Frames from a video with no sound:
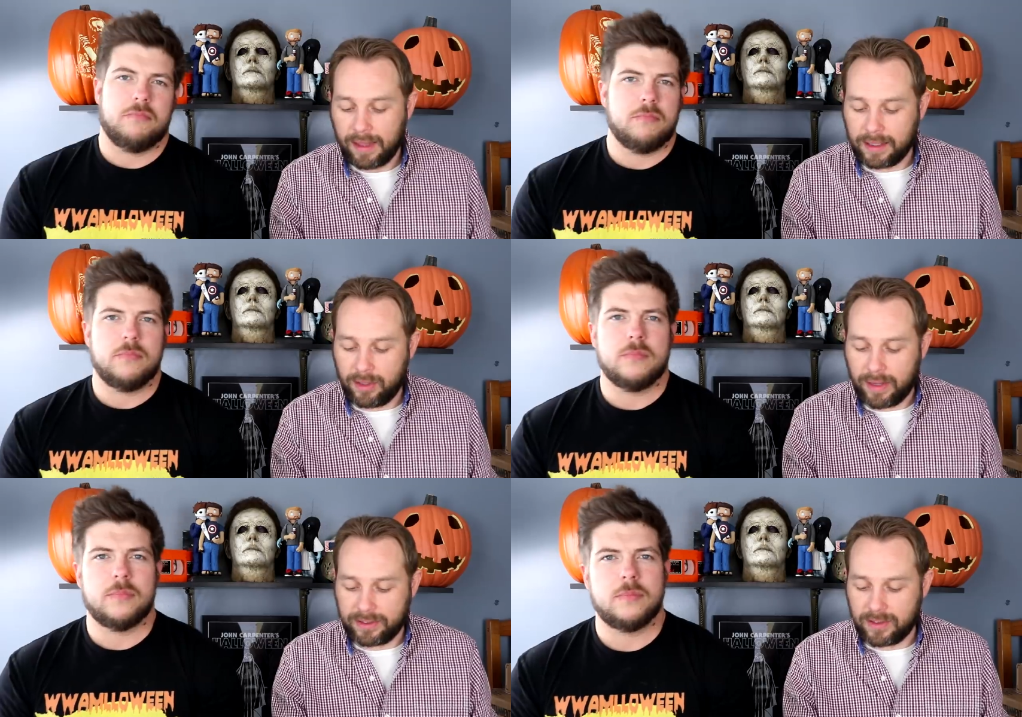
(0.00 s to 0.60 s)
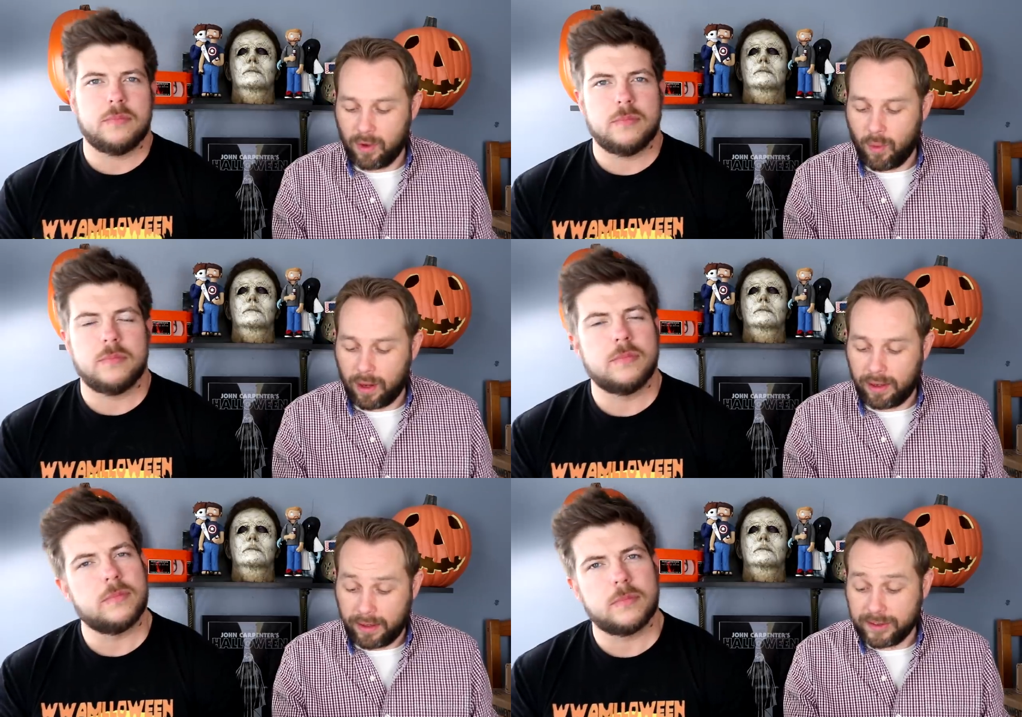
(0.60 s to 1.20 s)
Speaker 1: and let you guys know
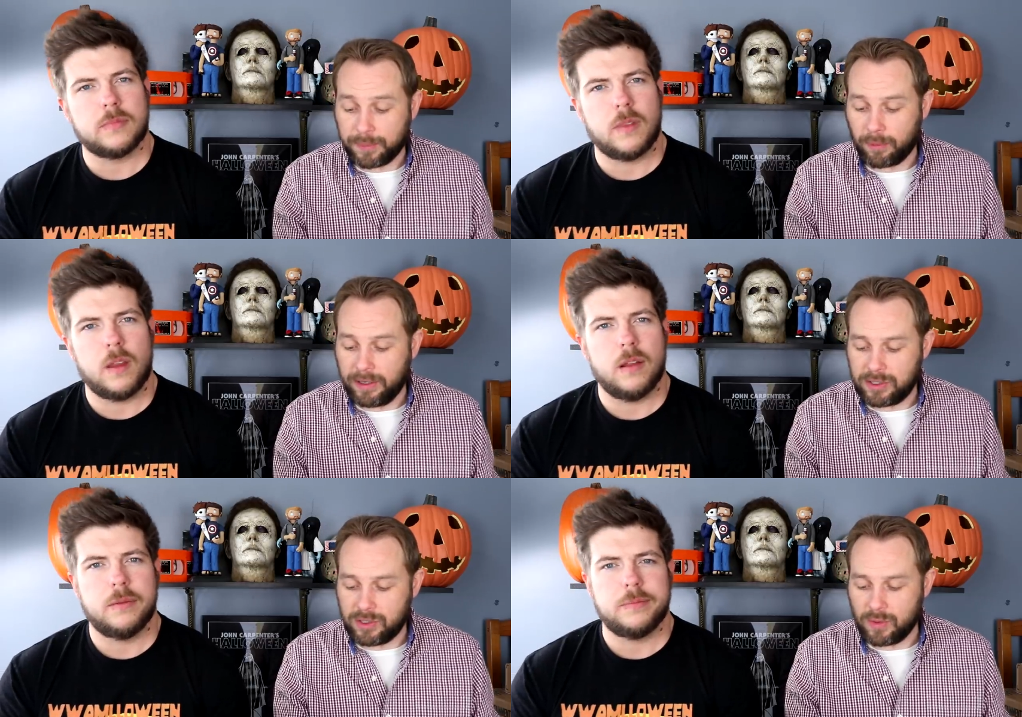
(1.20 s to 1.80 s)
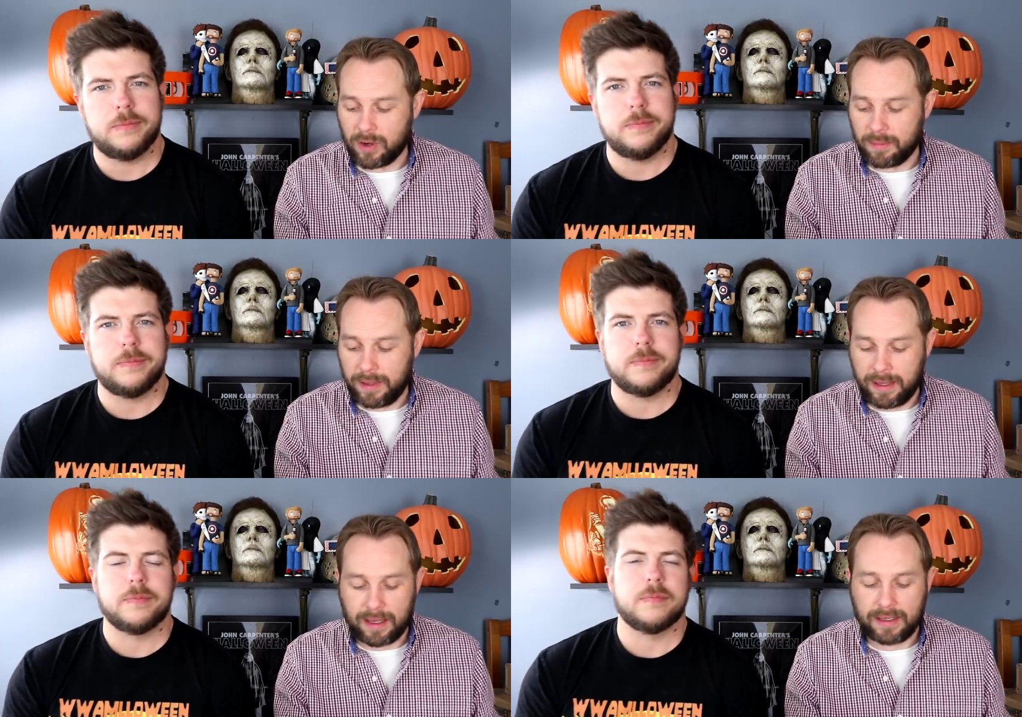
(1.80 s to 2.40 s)
what inspirations you are to
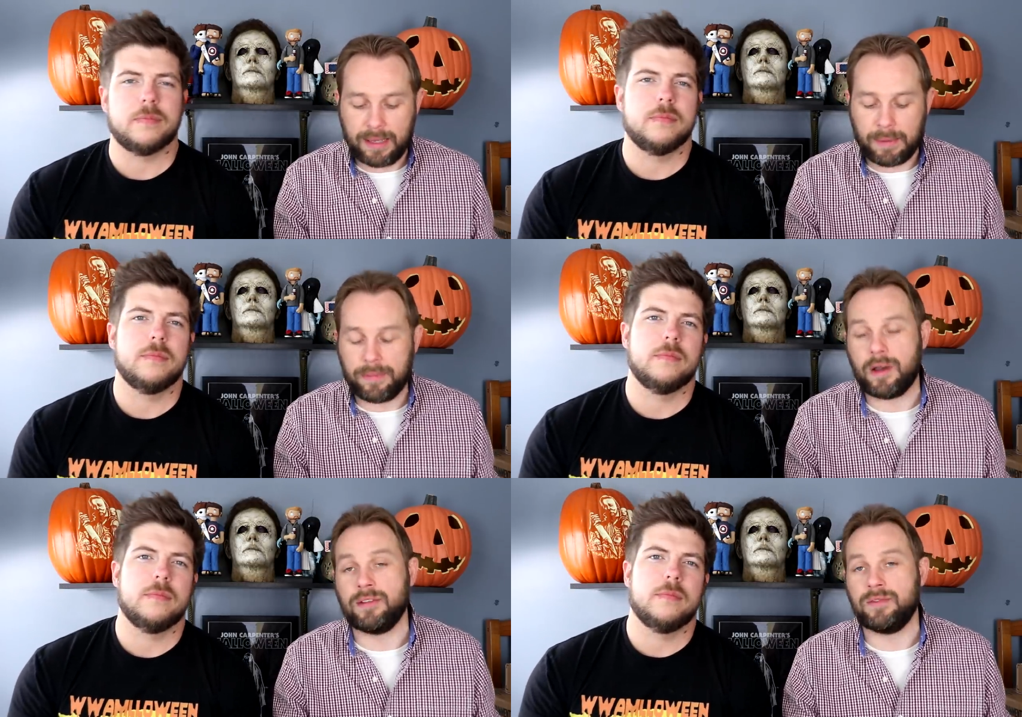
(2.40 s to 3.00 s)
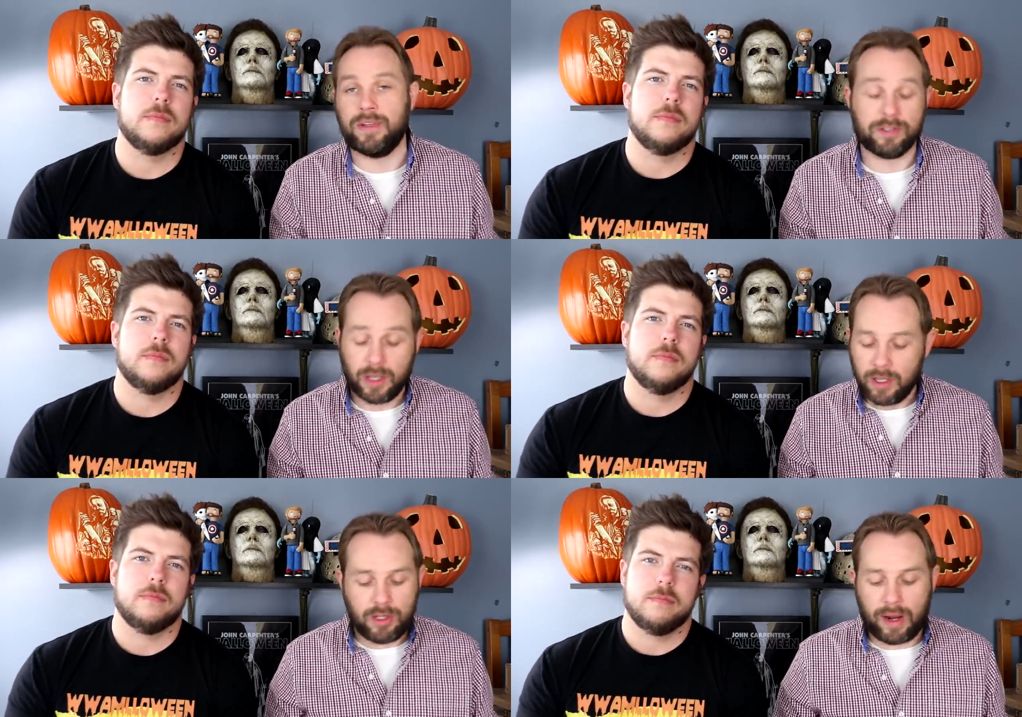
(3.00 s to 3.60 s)
me and keep up the awesome
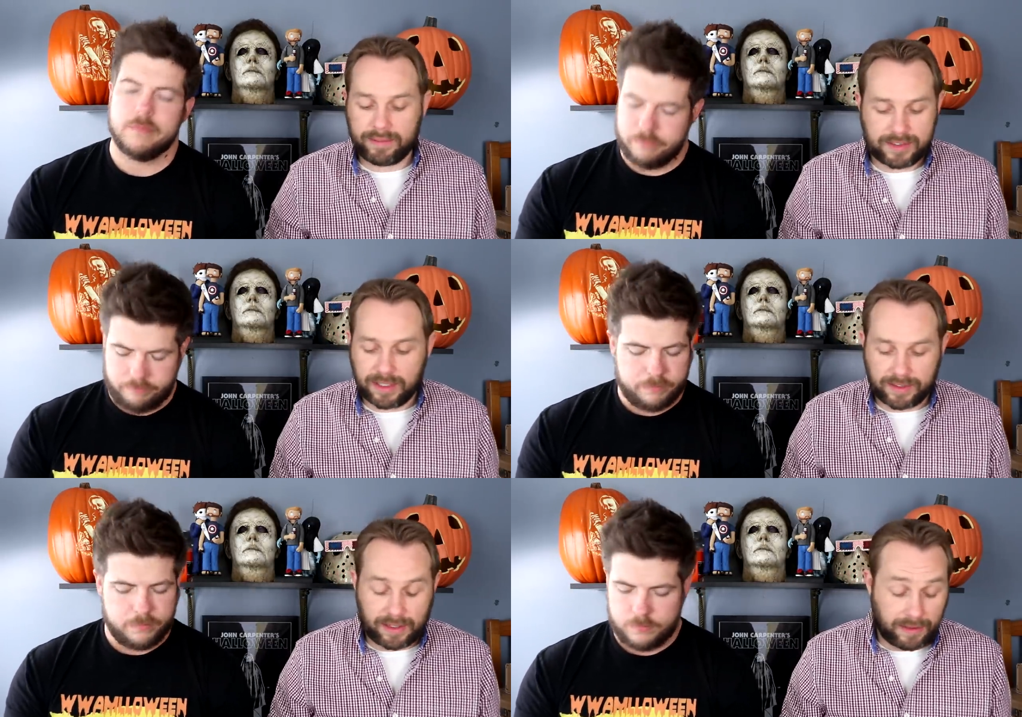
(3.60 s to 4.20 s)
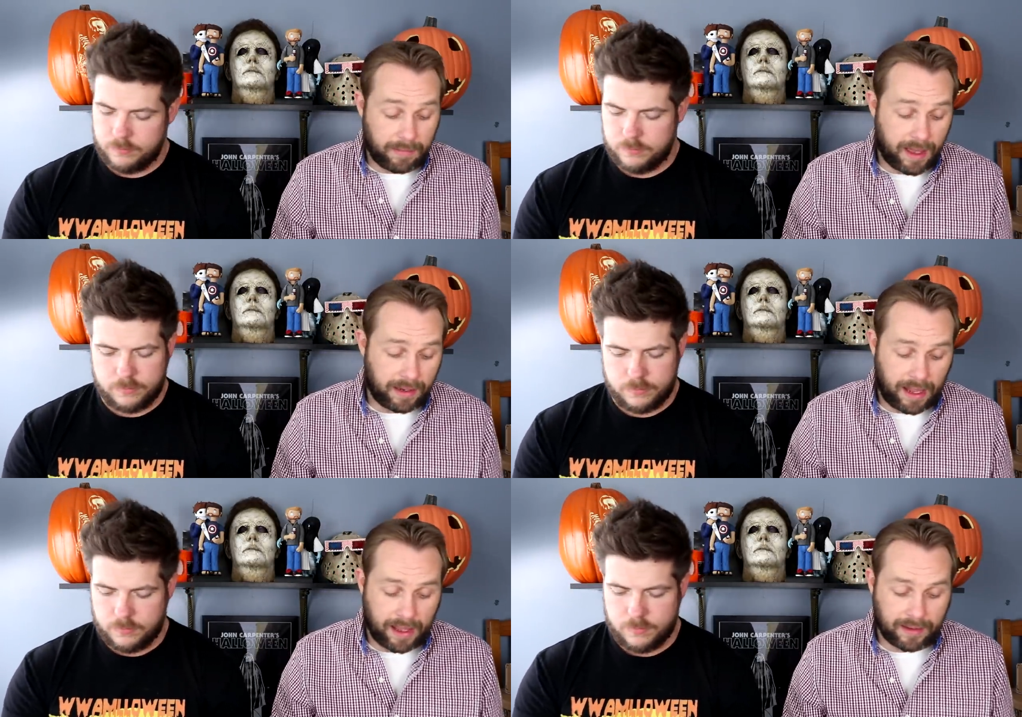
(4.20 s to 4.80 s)
videos. You don't have to send us anything,
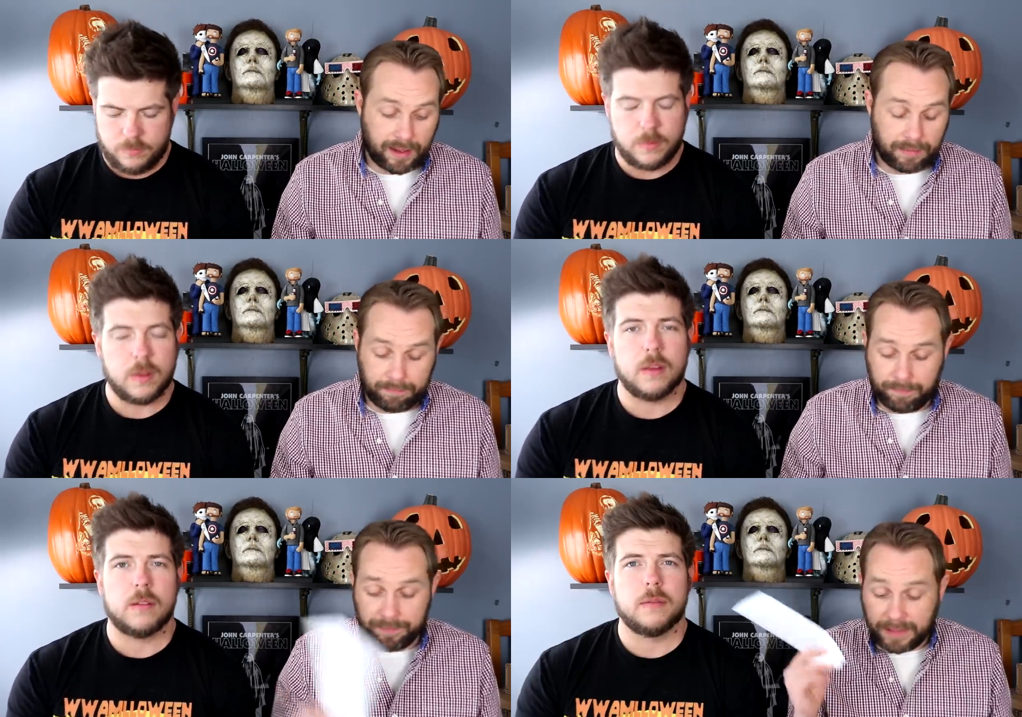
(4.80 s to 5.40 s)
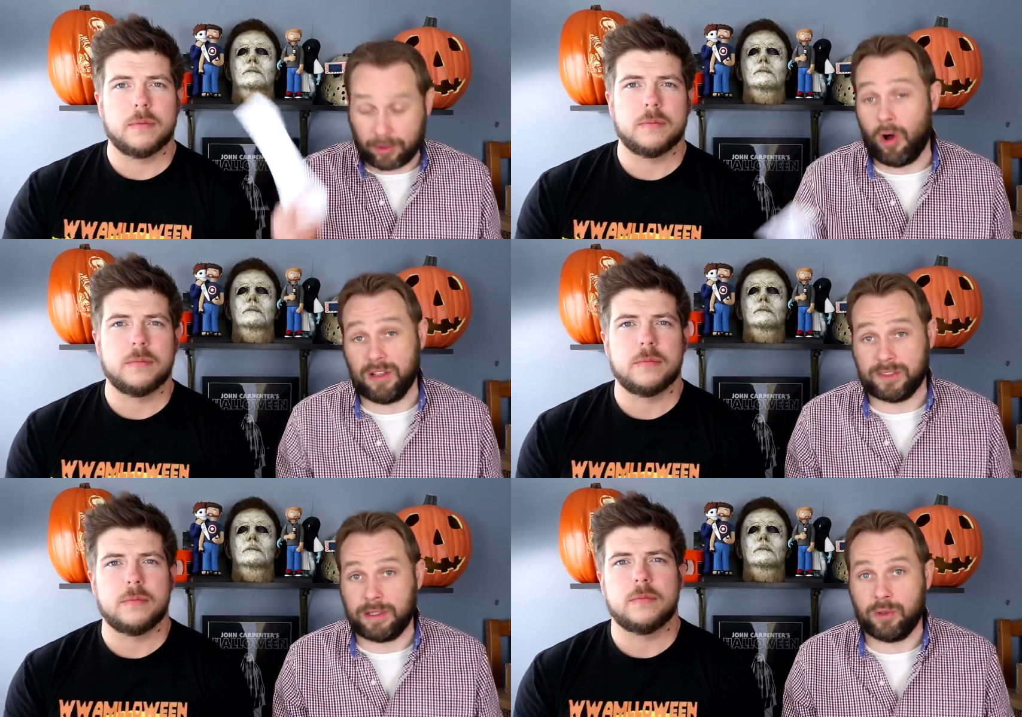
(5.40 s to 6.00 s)
man, and uh, that's
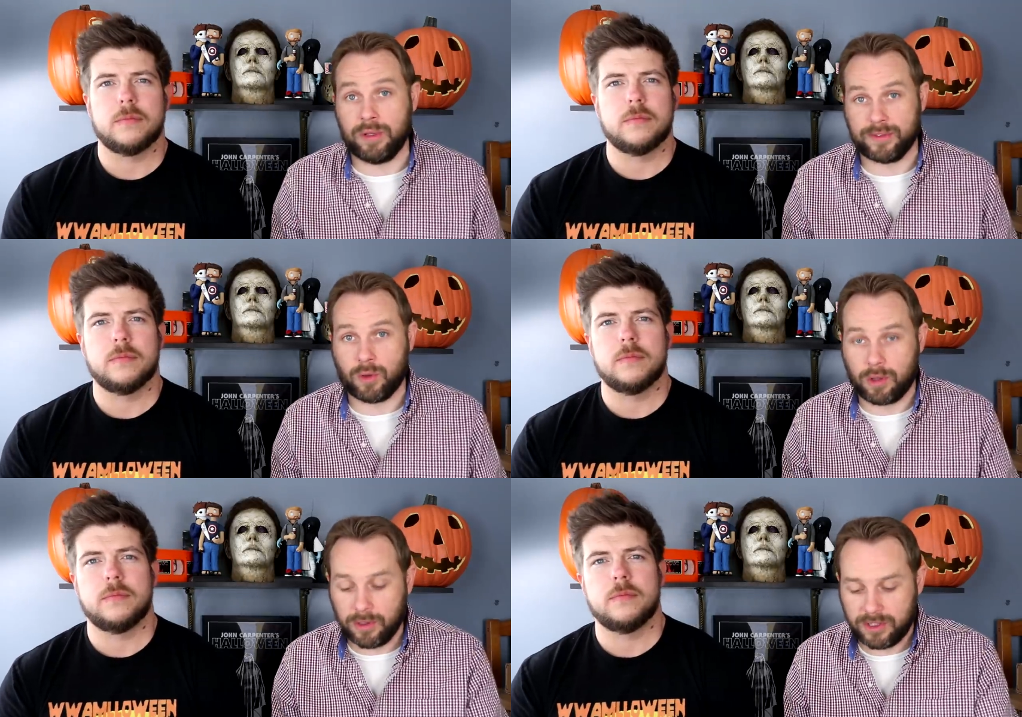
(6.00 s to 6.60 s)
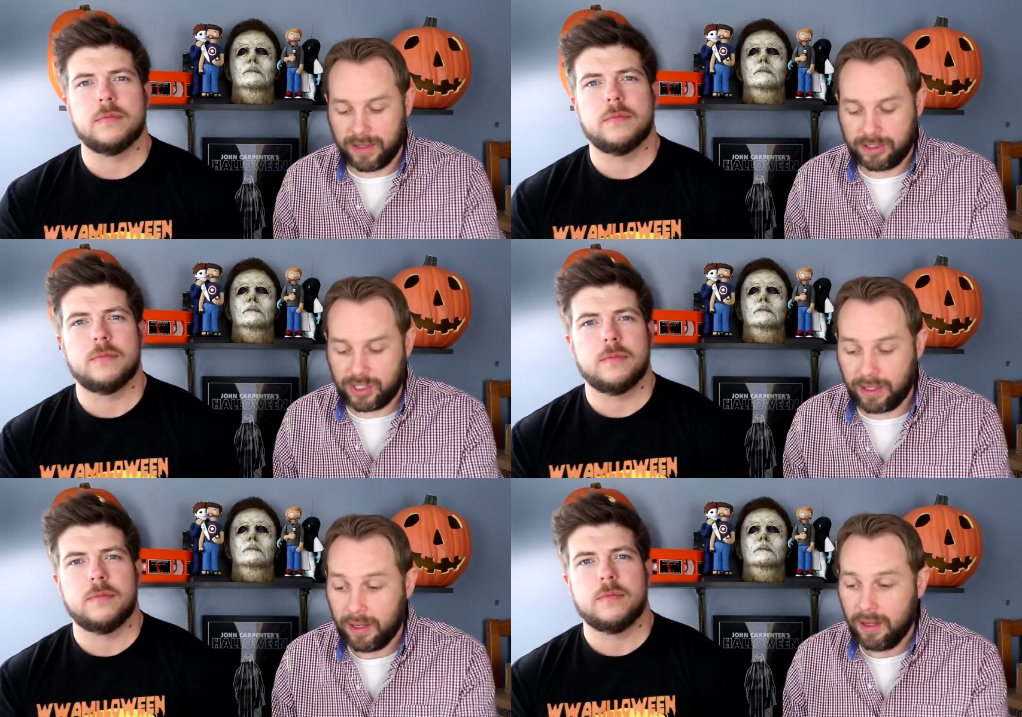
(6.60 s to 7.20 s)
awesome that you live so close to that shit.